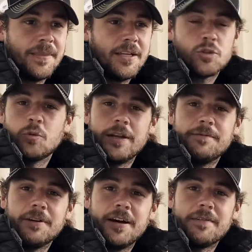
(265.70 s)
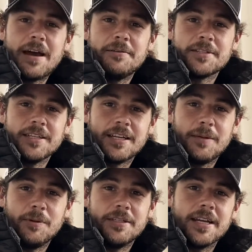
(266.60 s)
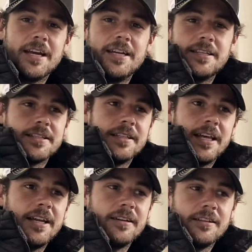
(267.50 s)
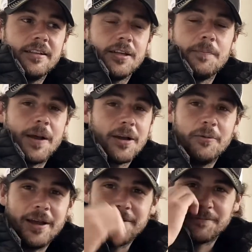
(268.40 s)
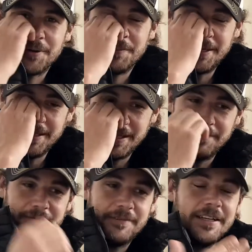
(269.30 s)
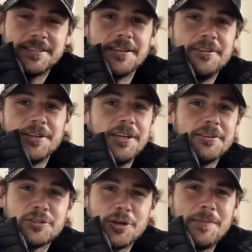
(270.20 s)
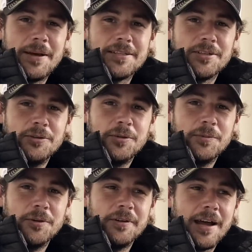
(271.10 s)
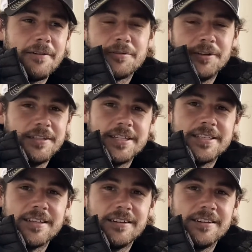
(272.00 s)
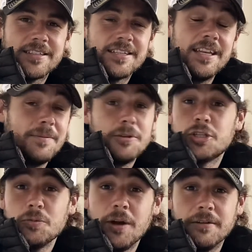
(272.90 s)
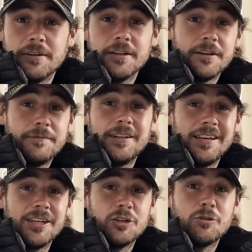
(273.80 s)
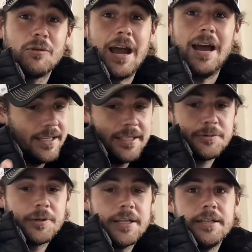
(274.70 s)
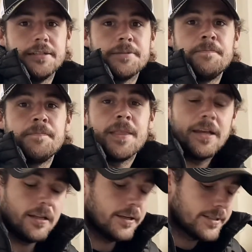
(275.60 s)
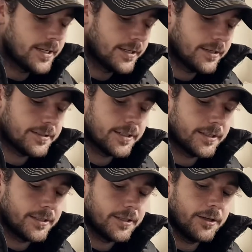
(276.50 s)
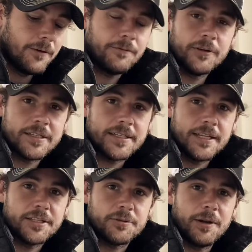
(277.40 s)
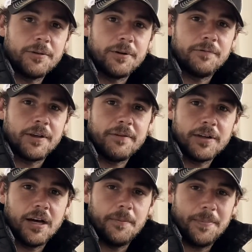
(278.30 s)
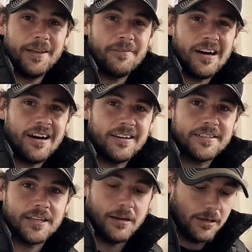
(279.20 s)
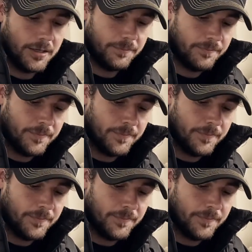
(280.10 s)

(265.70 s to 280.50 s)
25 hours in a couple of days and then come back away from it and then feel as though you're going to go straight back to normal after a decent night's sleep because you won't you're going to feel like crap it is what it is and like i say guys it, the offer extends to anyone if you're having a bit of a hard time